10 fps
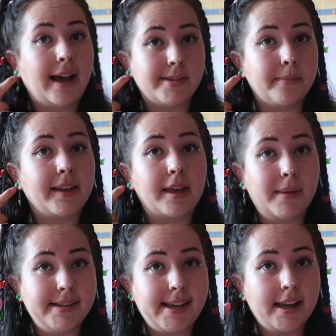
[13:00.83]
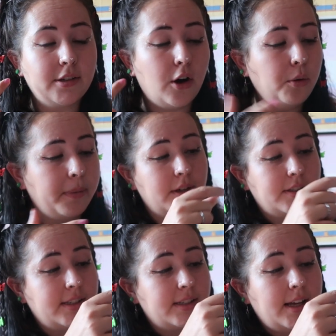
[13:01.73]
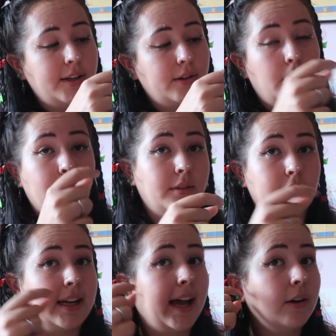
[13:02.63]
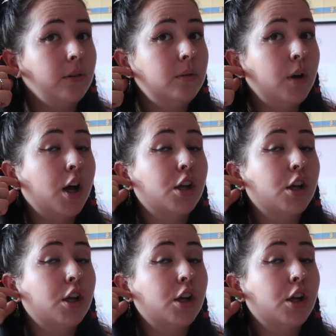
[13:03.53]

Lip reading: have something in my second hole because the stud on dangle